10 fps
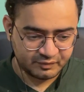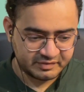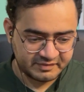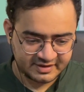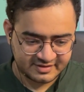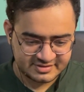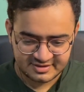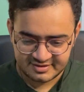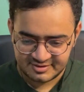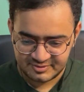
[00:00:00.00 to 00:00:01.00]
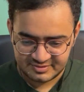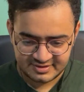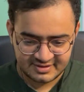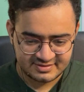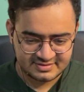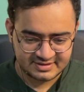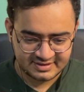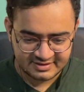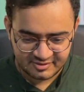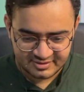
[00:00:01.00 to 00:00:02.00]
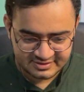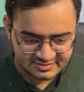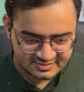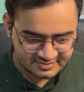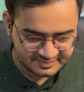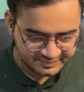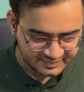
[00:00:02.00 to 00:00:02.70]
Vivek Ranjan Atrihodri is sitting in the audience.